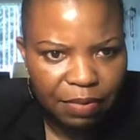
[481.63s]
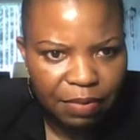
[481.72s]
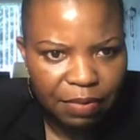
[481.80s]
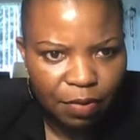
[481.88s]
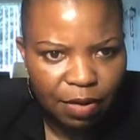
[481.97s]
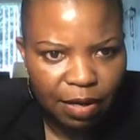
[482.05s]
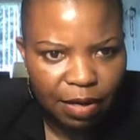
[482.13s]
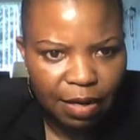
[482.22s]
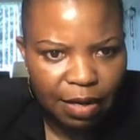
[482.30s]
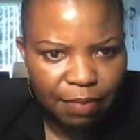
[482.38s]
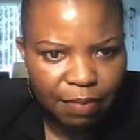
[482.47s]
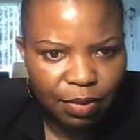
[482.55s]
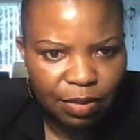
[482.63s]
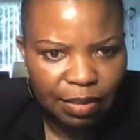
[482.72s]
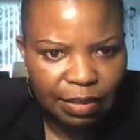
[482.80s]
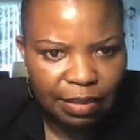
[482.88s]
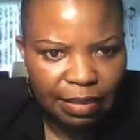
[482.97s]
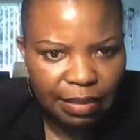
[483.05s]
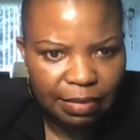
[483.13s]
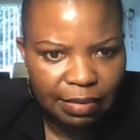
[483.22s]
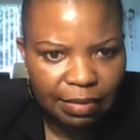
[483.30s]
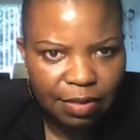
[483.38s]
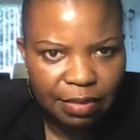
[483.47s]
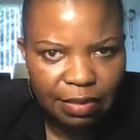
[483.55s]
before I uploaded the link
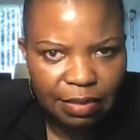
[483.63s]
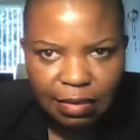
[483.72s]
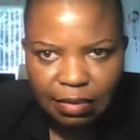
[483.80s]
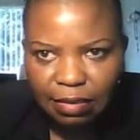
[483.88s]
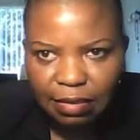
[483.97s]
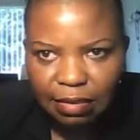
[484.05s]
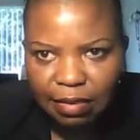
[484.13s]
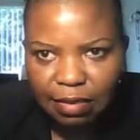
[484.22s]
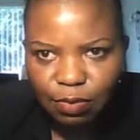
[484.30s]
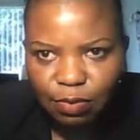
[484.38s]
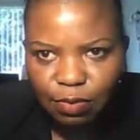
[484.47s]
directly and